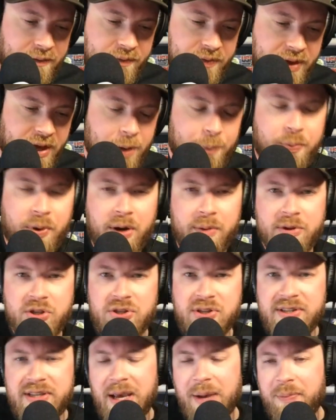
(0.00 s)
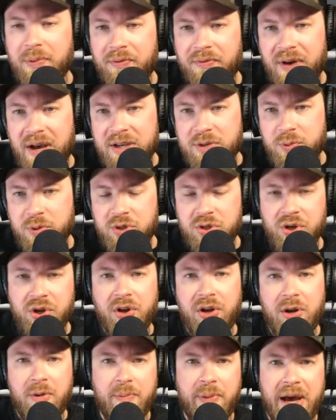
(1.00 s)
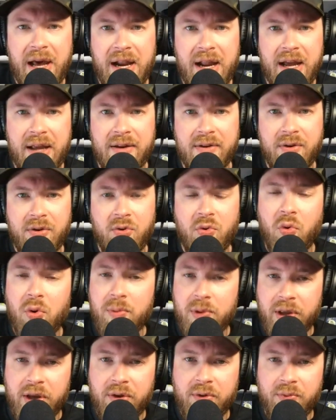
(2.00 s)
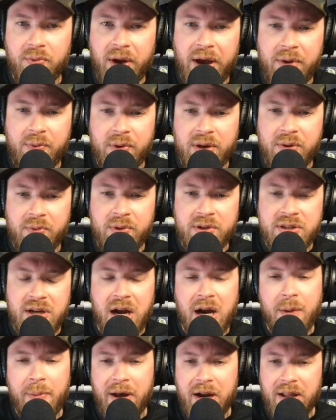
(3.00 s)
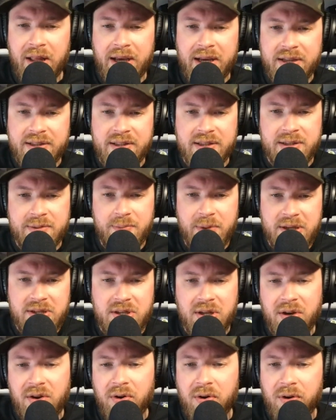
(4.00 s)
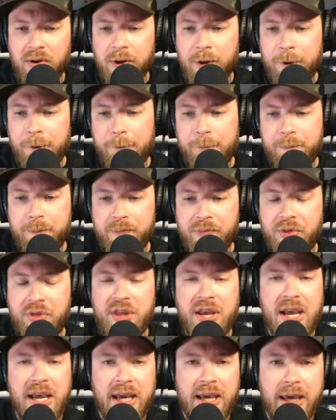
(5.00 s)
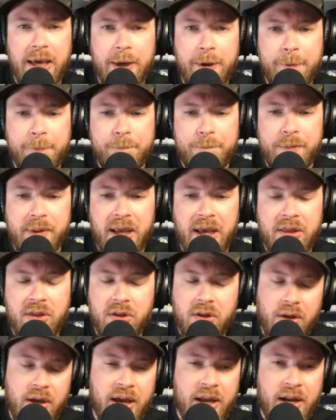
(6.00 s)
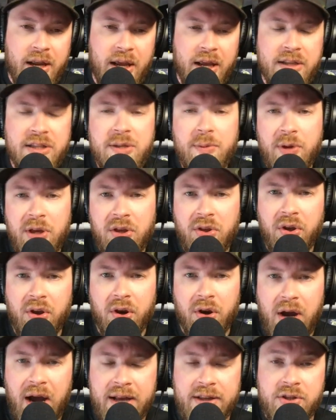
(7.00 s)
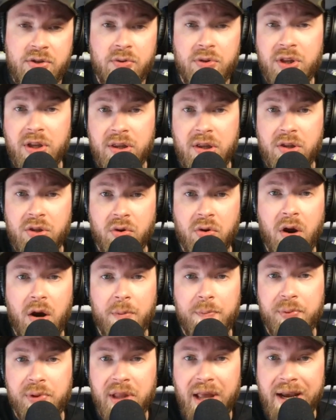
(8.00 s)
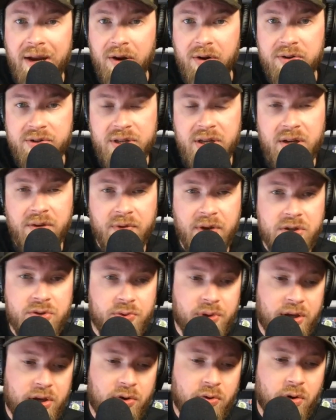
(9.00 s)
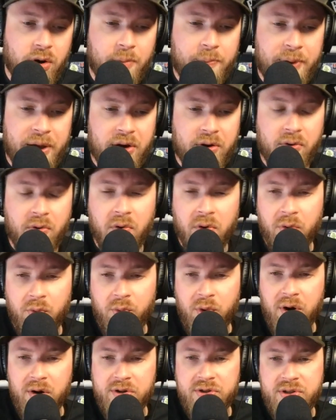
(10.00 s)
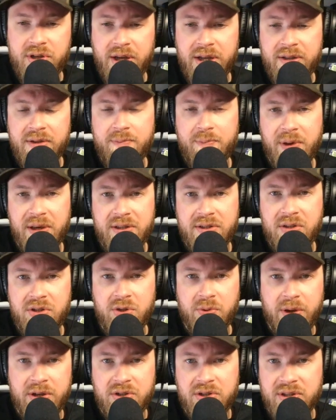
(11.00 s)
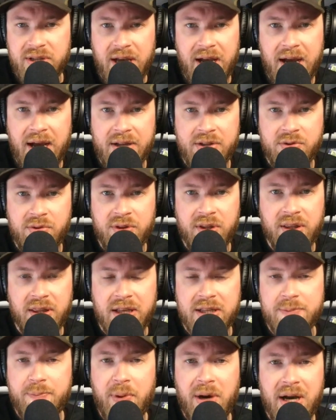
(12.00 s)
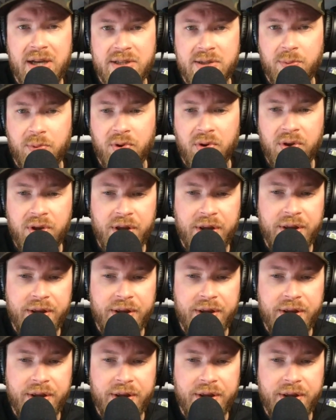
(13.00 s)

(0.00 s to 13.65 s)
It pretty much just amplifies what you're good and bad at normally, right? We talk about it like it's this mystical thing. And to be clear, I do think that there are players individually who are better or worse in big situations. I do think that's possible.